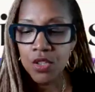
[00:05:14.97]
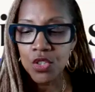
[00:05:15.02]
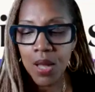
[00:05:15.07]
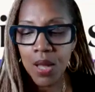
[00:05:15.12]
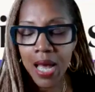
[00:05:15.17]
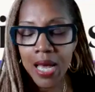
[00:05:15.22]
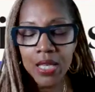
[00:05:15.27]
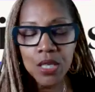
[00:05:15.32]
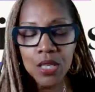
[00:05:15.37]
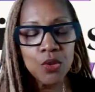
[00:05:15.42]

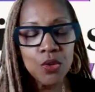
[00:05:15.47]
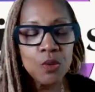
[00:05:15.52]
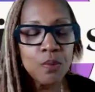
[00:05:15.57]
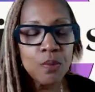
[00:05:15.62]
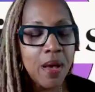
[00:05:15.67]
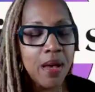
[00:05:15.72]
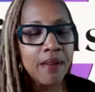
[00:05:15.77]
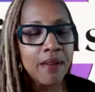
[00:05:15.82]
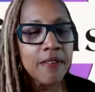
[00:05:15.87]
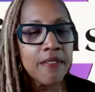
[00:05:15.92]
So I
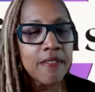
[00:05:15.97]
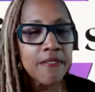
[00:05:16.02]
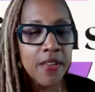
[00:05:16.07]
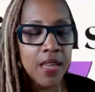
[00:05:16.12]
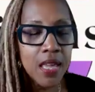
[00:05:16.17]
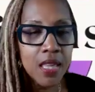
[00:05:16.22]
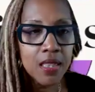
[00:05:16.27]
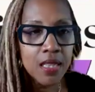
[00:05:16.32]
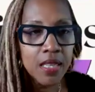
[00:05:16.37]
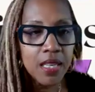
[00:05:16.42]
use my
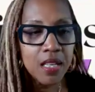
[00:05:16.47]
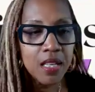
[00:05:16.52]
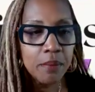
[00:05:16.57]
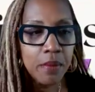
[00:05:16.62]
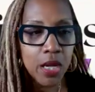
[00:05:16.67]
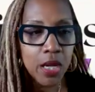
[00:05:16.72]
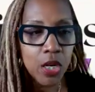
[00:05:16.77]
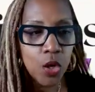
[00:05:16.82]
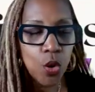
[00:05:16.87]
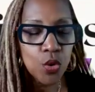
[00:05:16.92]
faith
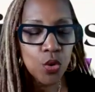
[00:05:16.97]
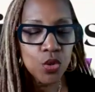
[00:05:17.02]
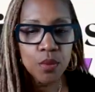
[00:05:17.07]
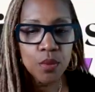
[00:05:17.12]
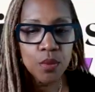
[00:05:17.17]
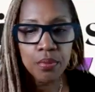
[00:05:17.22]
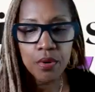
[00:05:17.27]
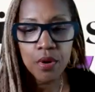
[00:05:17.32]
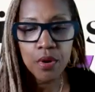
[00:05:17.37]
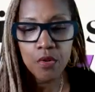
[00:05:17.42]
in my
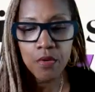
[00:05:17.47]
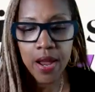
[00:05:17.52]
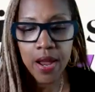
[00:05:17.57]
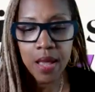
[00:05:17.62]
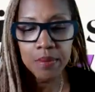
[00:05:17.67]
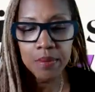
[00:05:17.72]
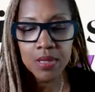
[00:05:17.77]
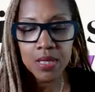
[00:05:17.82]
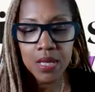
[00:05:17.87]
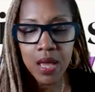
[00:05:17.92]
coaching
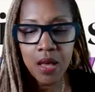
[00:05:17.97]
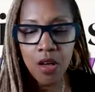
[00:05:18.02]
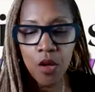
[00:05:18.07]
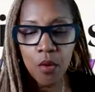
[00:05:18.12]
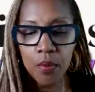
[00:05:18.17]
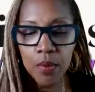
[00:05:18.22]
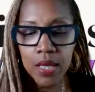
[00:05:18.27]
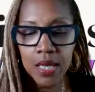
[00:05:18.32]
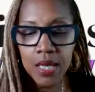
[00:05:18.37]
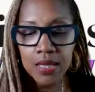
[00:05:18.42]
programs to
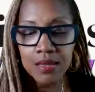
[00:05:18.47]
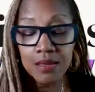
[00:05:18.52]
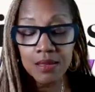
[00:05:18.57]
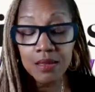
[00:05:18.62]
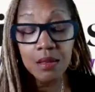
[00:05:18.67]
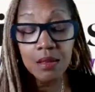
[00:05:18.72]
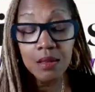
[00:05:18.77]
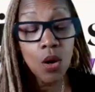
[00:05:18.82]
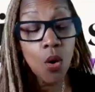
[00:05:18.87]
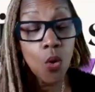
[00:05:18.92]
help
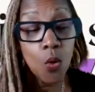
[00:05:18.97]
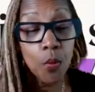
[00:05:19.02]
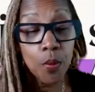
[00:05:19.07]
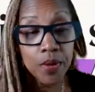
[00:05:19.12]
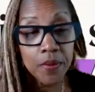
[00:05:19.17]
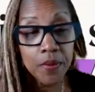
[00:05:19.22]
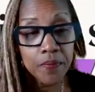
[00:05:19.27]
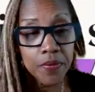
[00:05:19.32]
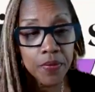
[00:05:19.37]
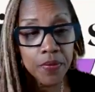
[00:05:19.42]
instill
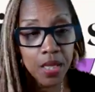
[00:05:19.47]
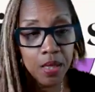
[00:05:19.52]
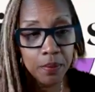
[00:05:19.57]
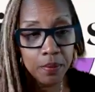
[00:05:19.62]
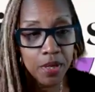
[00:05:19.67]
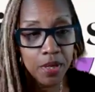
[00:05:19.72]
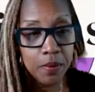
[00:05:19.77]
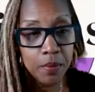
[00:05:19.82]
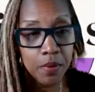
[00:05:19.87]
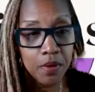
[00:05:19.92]
hope
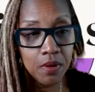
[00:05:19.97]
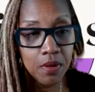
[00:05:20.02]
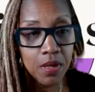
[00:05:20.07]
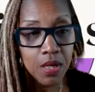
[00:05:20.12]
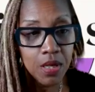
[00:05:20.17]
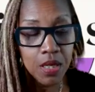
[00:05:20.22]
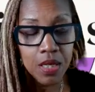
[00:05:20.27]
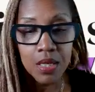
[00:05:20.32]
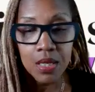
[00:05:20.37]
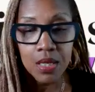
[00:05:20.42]
in
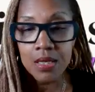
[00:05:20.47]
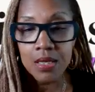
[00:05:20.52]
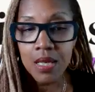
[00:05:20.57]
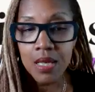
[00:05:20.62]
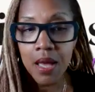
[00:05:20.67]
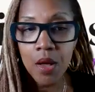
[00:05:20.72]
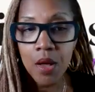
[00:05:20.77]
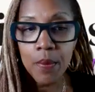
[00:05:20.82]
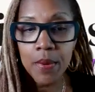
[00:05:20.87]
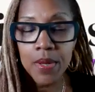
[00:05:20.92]
people,
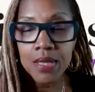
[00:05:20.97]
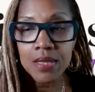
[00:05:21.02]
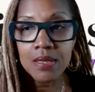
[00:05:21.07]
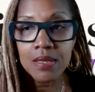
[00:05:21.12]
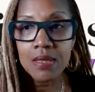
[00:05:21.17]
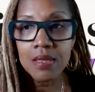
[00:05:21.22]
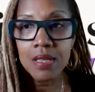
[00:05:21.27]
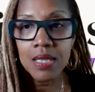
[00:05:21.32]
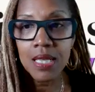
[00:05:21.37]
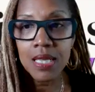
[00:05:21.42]
to help
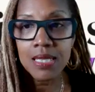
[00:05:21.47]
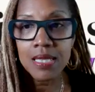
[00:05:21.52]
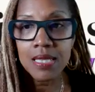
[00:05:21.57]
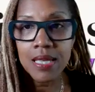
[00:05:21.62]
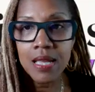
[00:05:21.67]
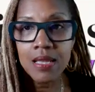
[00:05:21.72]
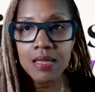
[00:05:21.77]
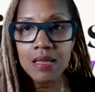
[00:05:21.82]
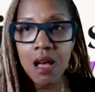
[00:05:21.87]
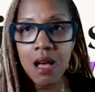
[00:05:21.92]
instill a
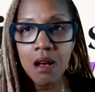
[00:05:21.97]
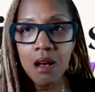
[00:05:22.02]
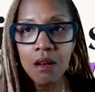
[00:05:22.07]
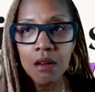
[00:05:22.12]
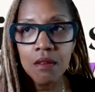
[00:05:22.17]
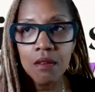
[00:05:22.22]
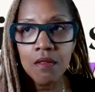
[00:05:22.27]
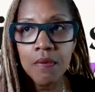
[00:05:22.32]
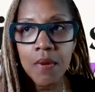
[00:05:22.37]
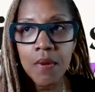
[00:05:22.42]
sense
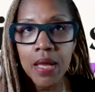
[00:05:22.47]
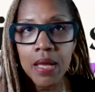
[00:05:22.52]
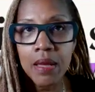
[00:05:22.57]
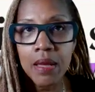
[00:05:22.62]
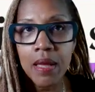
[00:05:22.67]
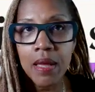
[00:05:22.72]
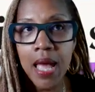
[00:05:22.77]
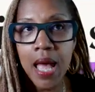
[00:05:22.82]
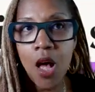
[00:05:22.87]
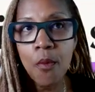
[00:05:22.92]
of
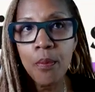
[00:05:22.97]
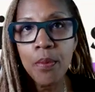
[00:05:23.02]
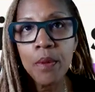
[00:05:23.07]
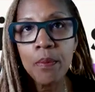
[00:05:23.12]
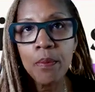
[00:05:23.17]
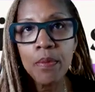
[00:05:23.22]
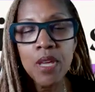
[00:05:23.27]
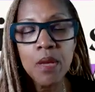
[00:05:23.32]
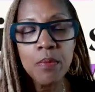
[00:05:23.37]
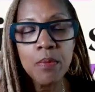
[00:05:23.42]

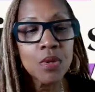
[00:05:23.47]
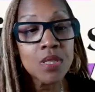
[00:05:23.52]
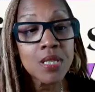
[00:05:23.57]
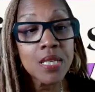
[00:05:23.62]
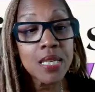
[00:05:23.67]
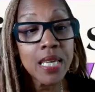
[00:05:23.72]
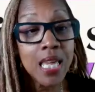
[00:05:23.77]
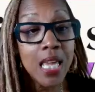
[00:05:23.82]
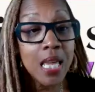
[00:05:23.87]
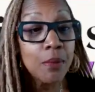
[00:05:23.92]
helping people
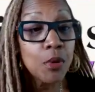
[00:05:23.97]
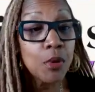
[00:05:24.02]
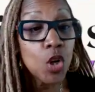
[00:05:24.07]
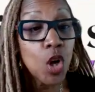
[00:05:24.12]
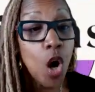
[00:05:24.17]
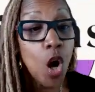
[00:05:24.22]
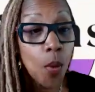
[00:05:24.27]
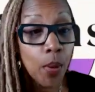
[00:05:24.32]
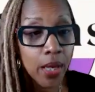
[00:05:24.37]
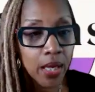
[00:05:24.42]
to
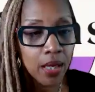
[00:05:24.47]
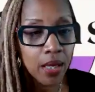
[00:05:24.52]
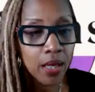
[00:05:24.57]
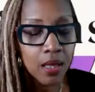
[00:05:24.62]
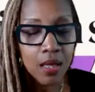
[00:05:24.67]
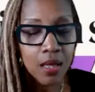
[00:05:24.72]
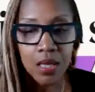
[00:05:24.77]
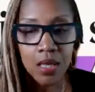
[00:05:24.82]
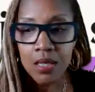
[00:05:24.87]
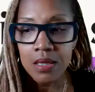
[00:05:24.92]
keep
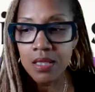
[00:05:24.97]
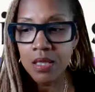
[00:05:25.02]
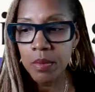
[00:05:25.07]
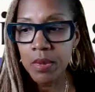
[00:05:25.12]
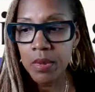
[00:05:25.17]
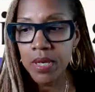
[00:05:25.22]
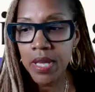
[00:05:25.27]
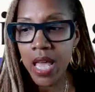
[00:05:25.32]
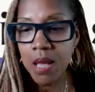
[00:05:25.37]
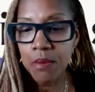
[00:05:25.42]
going,
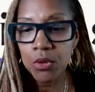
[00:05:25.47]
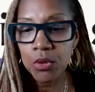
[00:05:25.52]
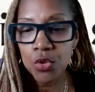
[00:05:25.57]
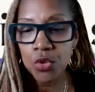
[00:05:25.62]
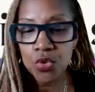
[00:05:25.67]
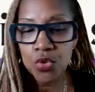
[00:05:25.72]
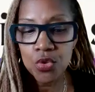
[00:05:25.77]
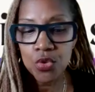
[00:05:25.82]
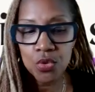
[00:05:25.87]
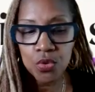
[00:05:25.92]
to be
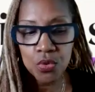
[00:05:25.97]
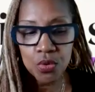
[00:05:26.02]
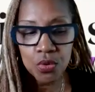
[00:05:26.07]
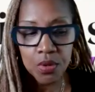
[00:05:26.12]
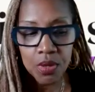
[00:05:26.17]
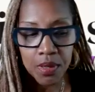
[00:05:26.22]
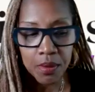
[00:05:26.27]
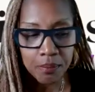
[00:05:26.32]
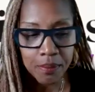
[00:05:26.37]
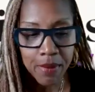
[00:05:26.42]
able
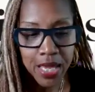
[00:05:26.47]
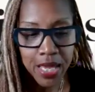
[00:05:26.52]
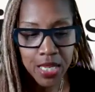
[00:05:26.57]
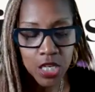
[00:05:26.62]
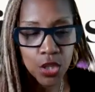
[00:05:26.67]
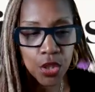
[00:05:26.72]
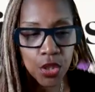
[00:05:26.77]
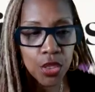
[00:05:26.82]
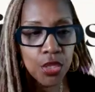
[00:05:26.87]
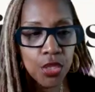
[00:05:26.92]
to
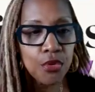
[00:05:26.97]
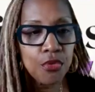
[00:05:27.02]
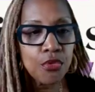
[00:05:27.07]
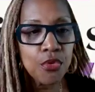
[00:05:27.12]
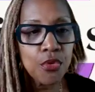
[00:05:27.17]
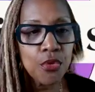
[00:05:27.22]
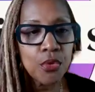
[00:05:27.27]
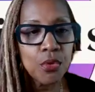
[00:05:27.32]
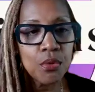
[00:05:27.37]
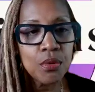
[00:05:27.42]
make it
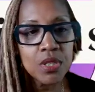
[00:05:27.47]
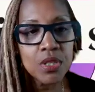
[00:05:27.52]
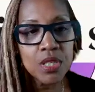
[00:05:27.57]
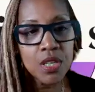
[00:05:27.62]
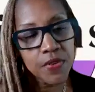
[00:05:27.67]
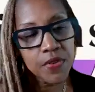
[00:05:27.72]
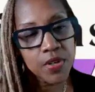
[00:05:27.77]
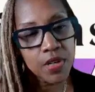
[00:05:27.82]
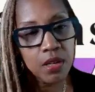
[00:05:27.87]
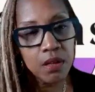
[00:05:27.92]
through
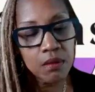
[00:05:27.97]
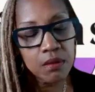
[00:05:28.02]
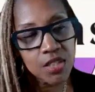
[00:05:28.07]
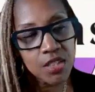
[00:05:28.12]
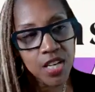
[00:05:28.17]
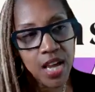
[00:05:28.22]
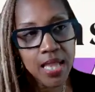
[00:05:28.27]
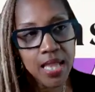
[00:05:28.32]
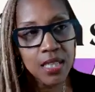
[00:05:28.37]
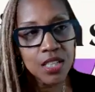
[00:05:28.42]

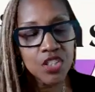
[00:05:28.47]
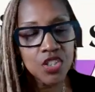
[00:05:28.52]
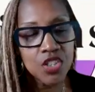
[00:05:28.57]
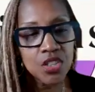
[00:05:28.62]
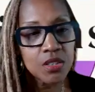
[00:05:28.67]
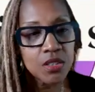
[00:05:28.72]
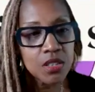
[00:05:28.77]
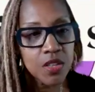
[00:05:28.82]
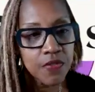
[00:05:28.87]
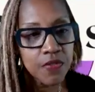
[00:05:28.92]
difficult
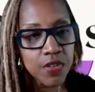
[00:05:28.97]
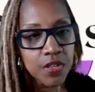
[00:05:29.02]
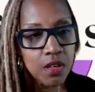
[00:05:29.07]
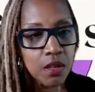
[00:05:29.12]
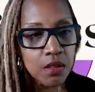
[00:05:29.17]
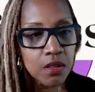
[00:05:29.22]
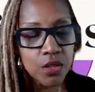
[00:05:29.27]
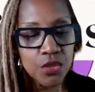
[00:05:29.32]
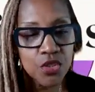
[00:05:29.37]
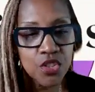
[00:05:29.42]
challenges,
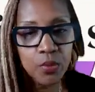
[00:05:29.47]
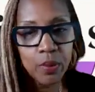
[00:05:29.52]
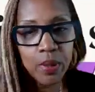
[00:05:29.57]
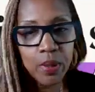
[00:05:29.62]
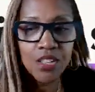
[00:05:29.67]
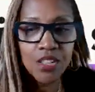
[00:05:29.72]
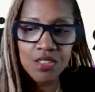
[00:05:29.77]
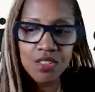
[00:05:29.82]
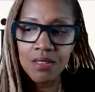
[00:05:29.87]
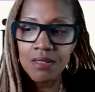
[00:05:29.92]
difficult
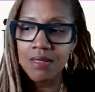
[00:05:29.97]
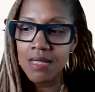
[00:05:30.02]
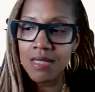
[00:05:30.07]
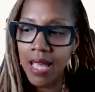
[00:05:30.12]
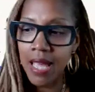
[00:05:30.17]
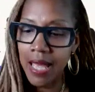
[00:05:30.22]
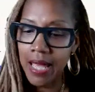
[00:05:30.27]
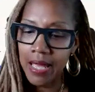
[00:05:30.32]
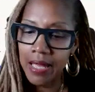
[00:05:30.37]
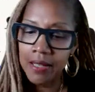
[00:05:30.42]

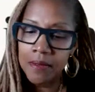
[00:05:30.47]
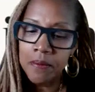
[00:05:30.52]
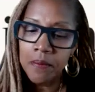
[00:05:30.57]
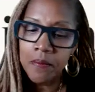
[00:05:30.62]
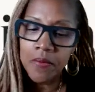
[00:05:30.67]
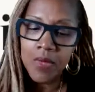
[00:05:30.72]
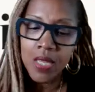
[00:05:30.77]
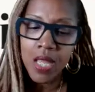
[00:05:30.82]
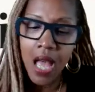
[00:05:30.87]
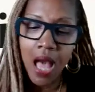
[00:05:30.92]
situations. And
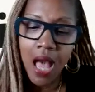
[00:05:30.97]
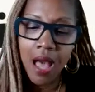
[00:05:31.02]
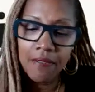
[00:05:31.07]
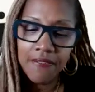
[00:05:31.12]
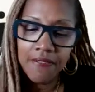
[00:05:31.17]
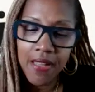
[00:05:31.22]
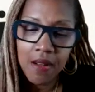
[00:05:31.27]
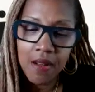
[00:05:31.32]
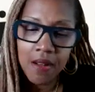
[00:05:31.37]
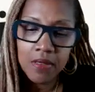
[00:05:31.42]

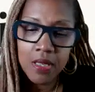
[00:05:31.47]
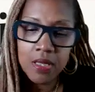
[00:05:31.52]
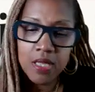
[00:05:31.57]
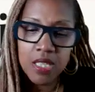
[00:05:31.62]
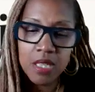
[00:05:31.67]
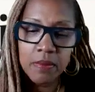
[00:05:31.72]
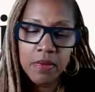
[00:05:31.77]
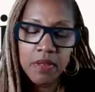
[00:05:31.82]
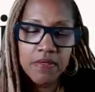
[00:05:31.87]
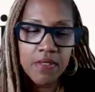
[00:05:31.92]
I found
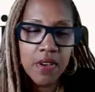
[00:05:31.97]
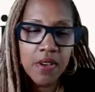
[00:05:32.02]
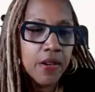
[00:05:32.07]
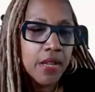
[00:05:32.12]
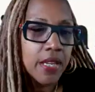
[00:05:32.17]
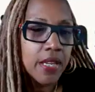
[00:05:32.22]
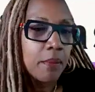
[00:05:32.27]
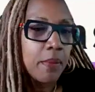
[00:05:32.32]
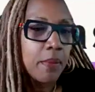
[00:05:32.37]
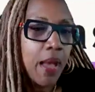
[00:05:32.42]
it to be
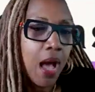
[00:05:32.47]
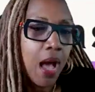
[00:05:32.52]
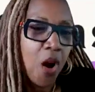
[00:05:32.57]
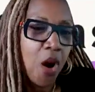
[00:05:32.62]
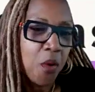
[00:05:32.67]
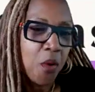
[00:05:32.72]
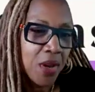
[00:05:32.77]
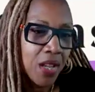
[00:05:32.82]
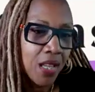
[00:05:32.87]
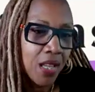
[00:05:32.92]
very
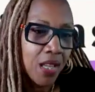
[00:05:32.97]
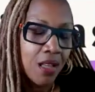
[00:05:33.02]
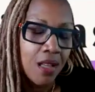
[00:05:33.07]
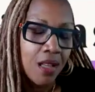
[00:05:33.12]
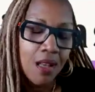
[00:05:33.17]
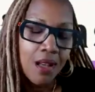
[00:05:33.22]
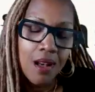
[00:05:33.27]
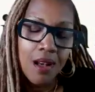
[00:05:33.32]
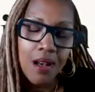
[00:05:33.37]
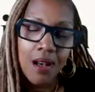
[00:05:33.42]
empowering.
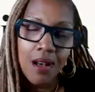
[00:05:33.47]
